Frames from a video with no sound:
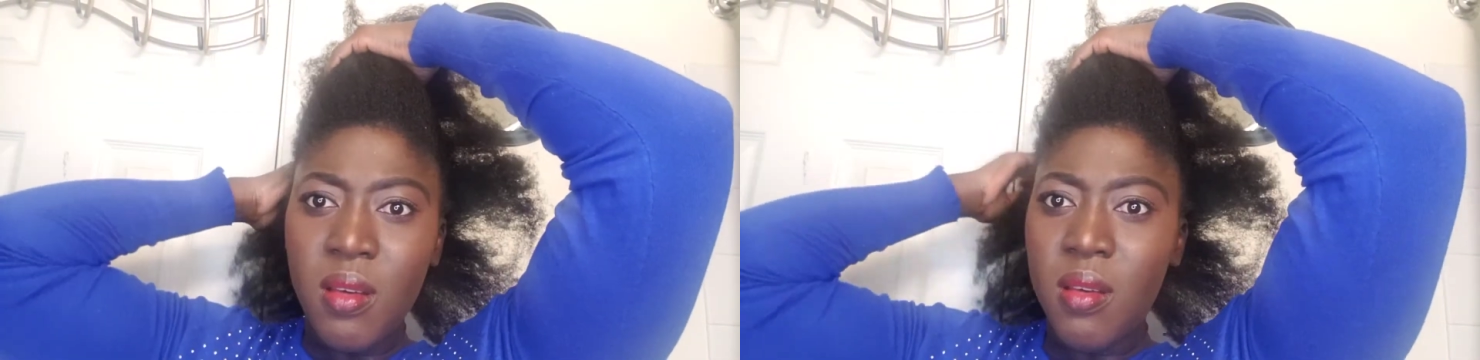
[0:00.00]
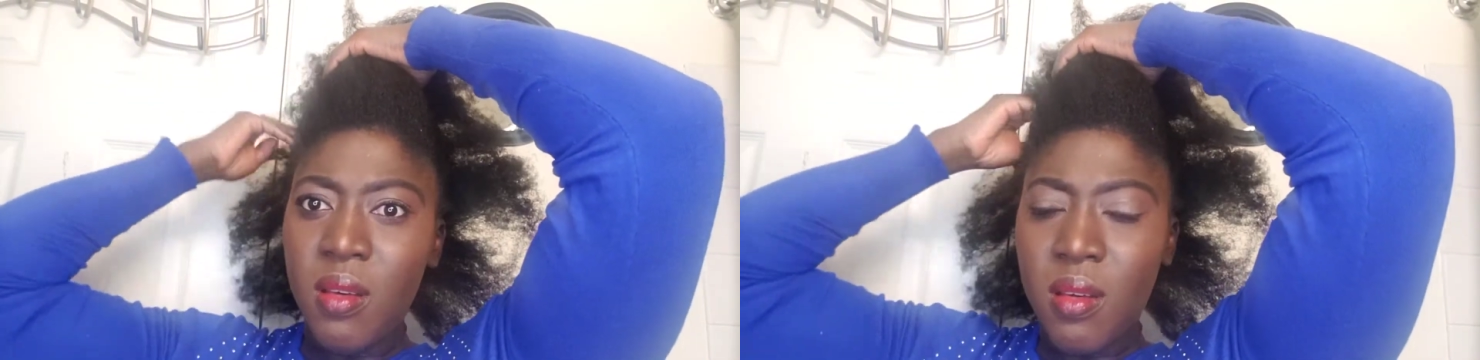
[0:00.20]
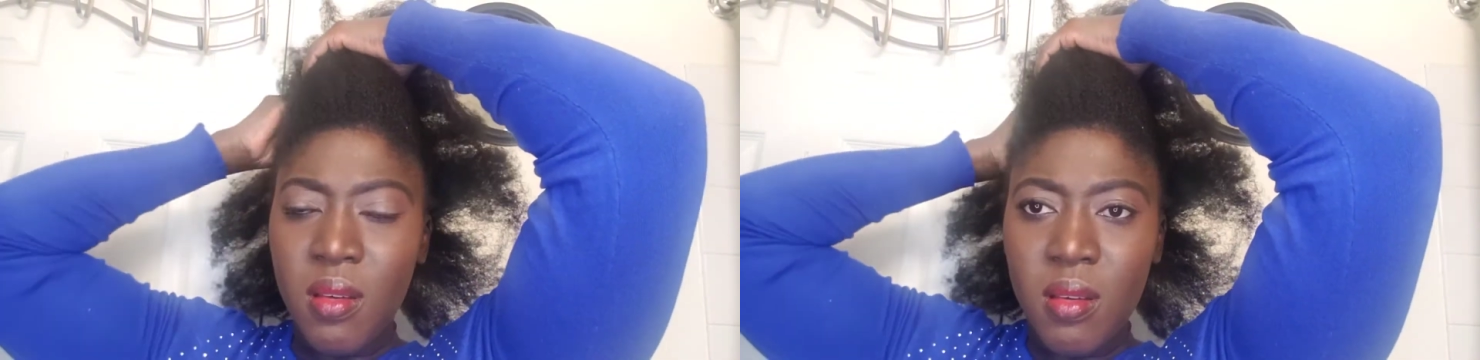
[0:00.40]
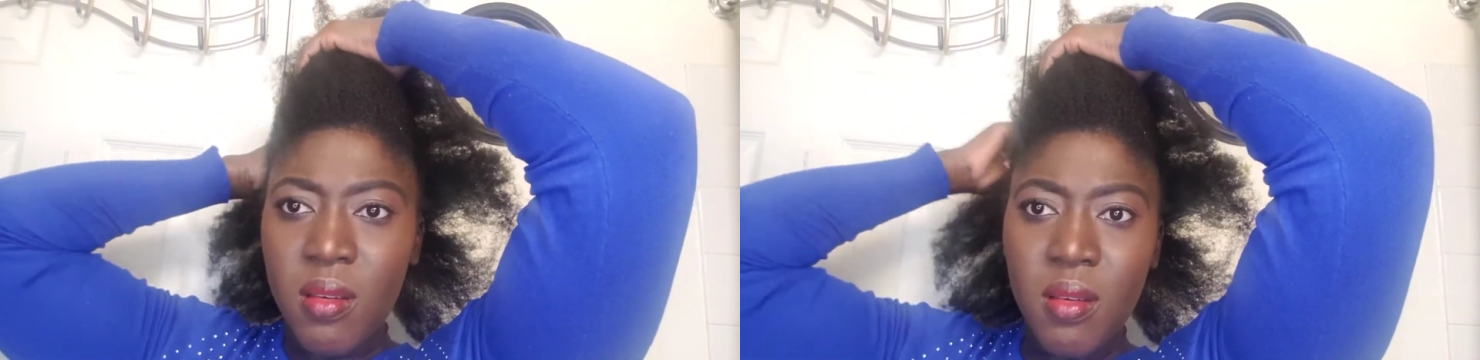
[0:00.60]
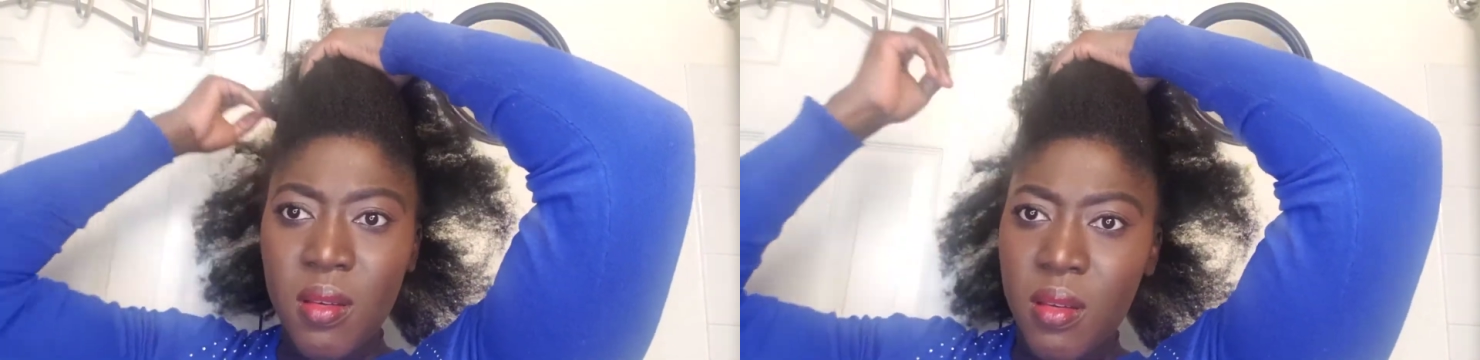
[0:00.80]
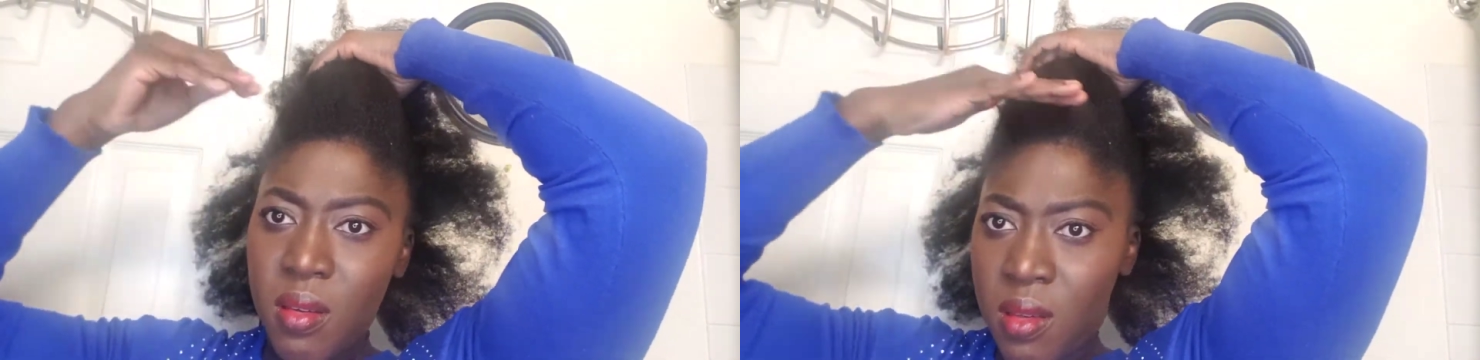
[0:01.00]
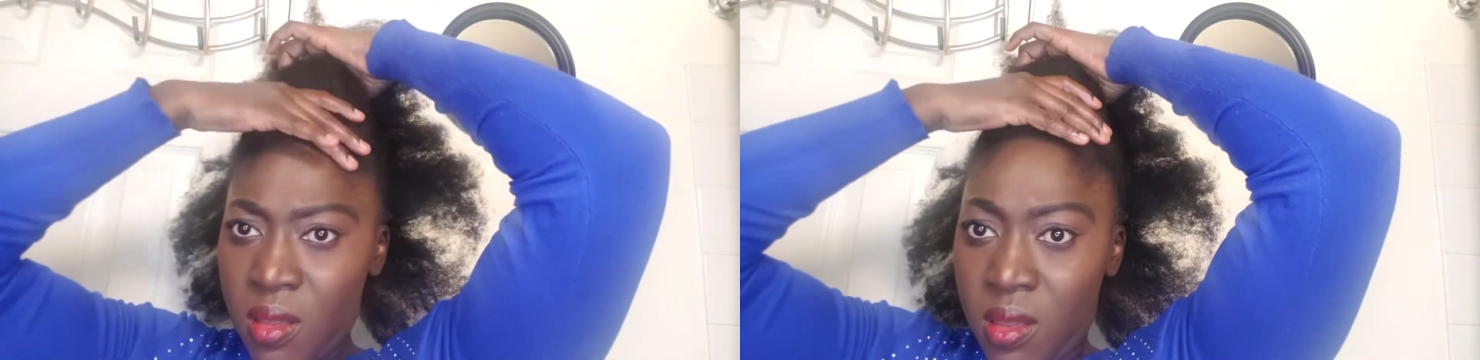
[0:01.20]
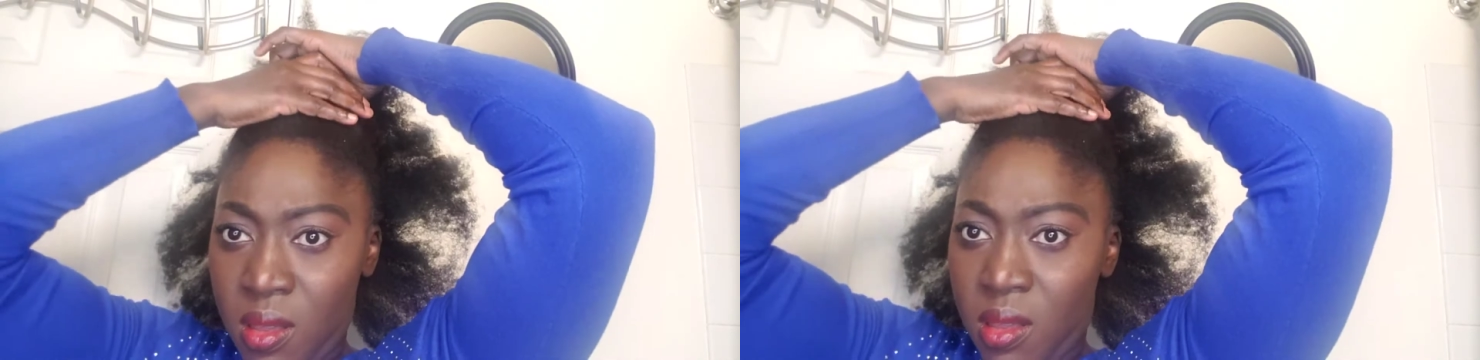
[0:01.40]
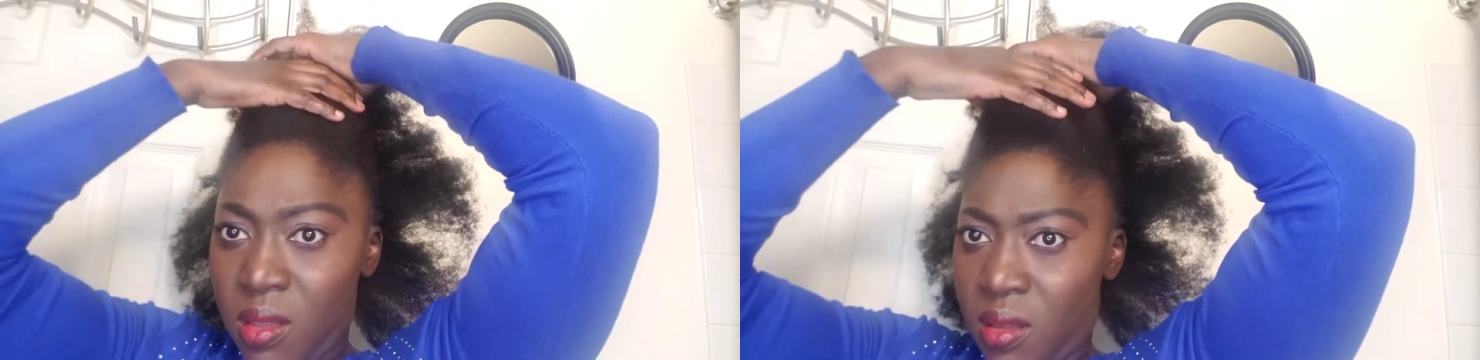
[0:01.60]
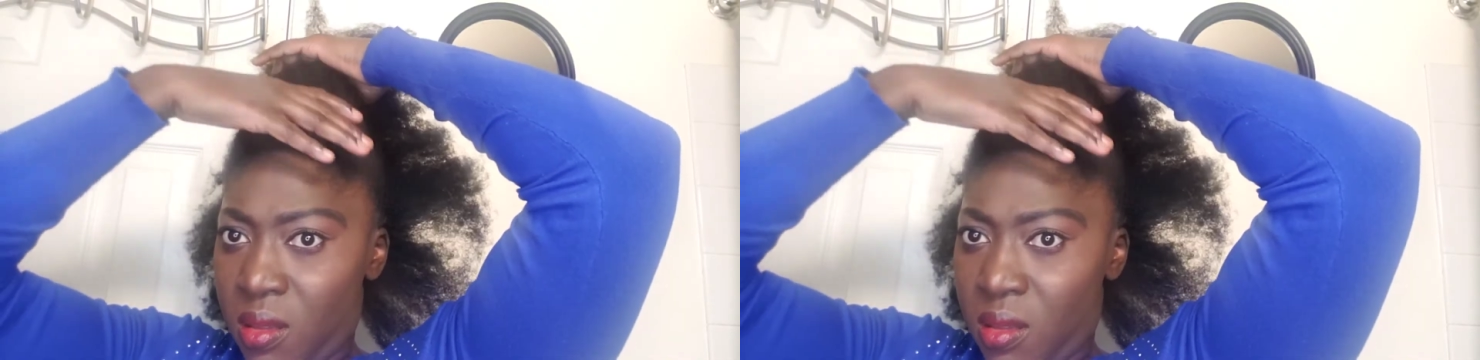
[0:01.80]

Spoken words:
and easy natural